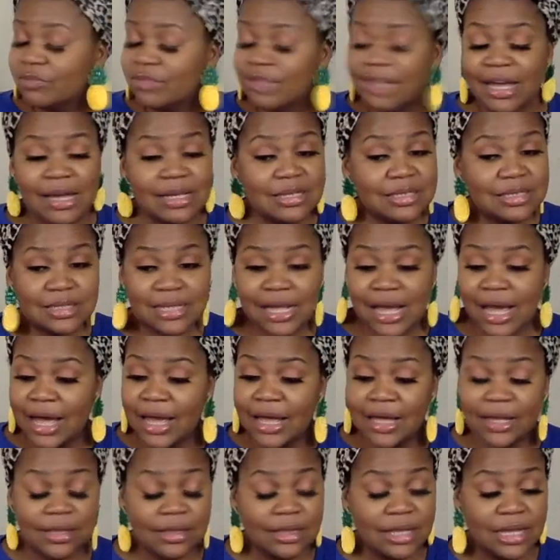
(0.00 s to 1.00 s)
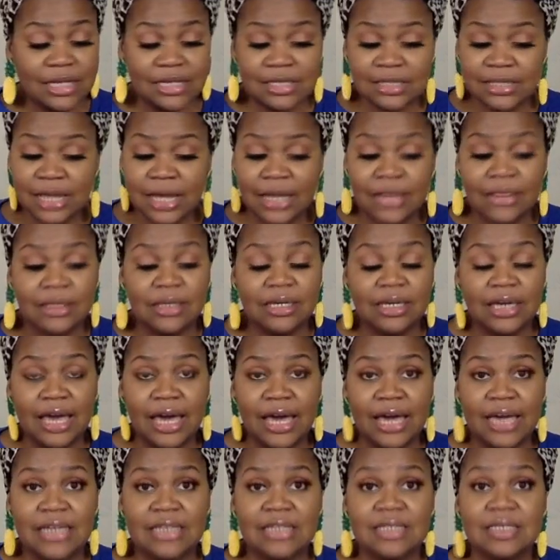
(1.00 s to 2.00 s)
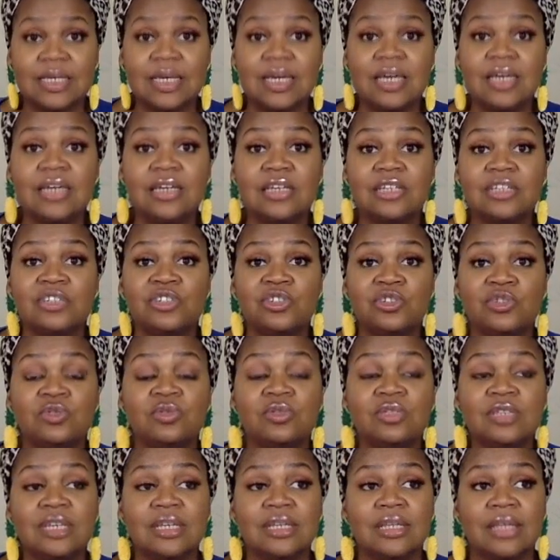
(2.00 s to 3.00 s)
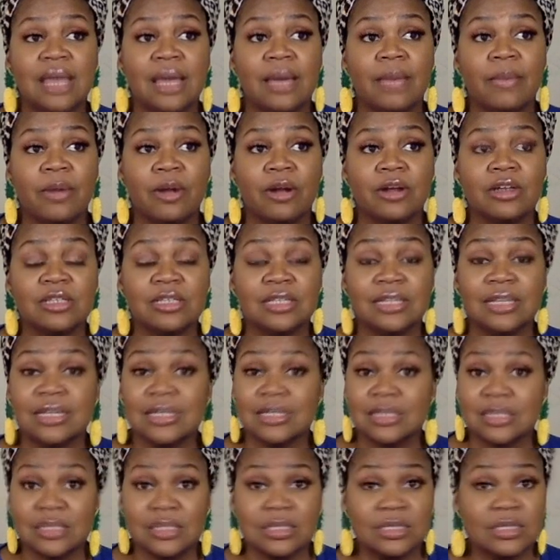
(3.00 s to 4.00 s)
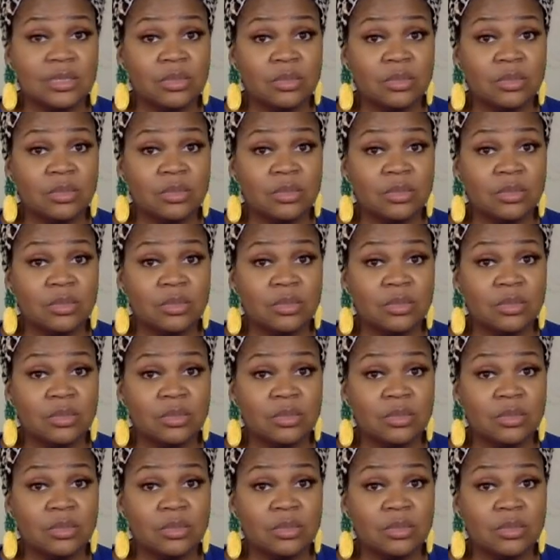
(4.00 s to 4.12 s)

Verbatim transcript: that's not that's not the case he is using that person as a